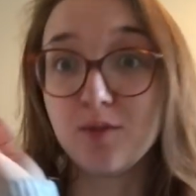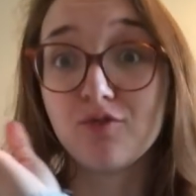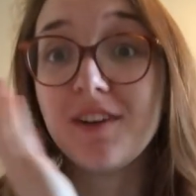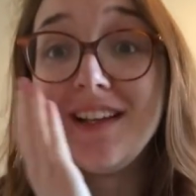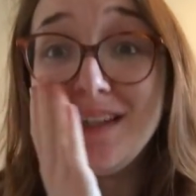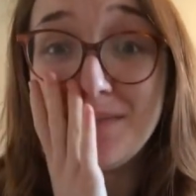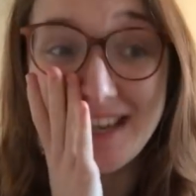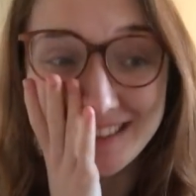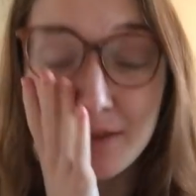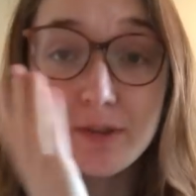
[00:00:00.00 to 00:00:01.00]
really
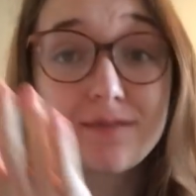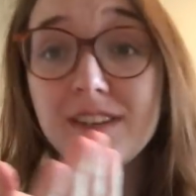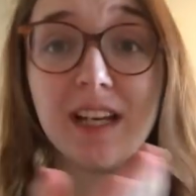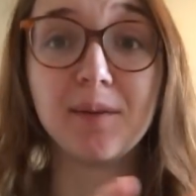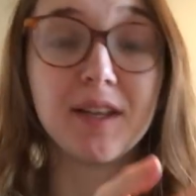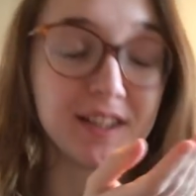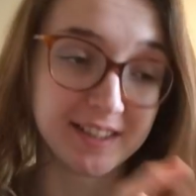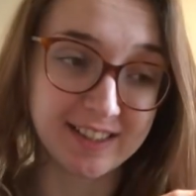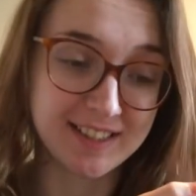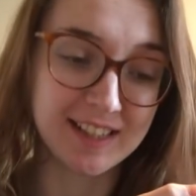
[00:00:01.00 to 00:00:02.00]
badly. I wasn't feeling well the
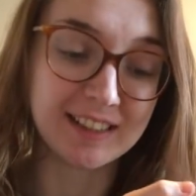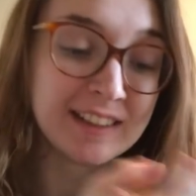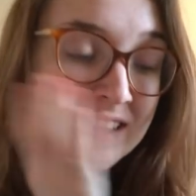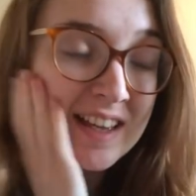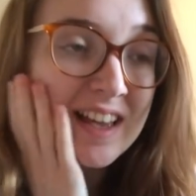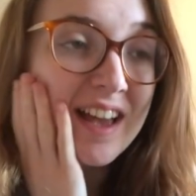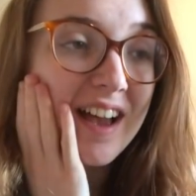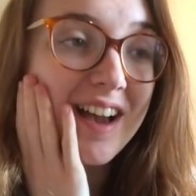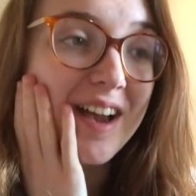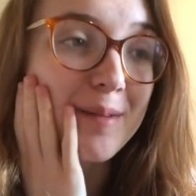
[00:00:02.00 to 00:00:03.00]
day I did it.
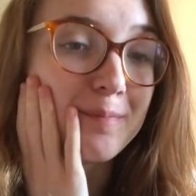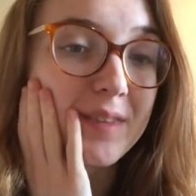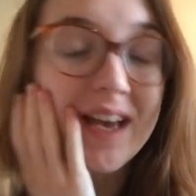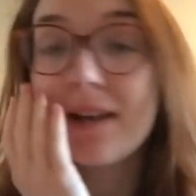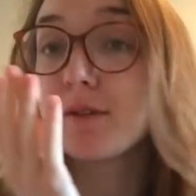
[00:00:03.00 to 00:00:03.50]
Um, and I